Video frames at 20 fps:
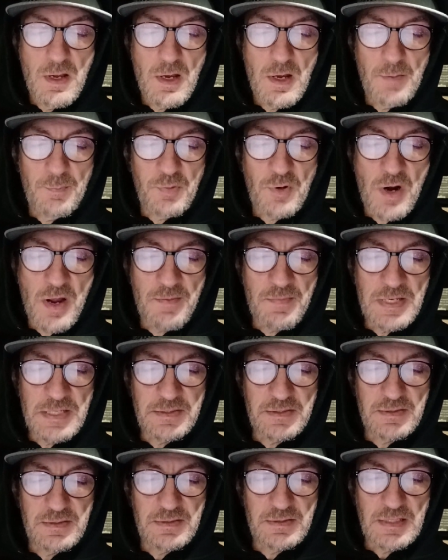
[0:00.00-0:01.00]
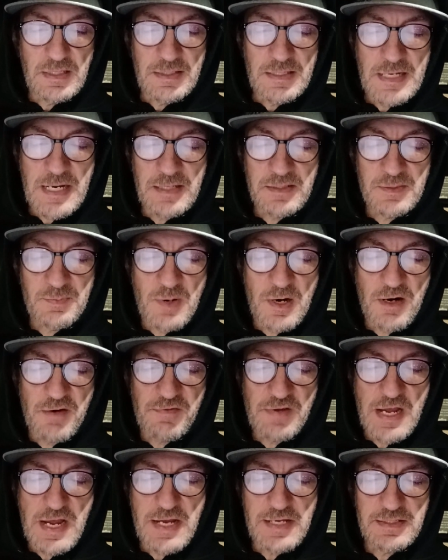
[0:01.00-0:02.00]
A promise in the next pair of
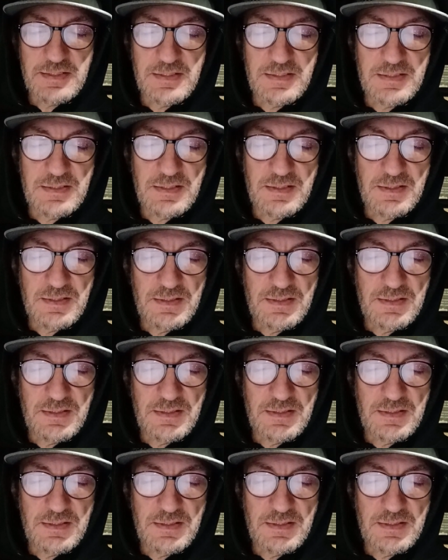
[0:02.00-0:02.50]
eyes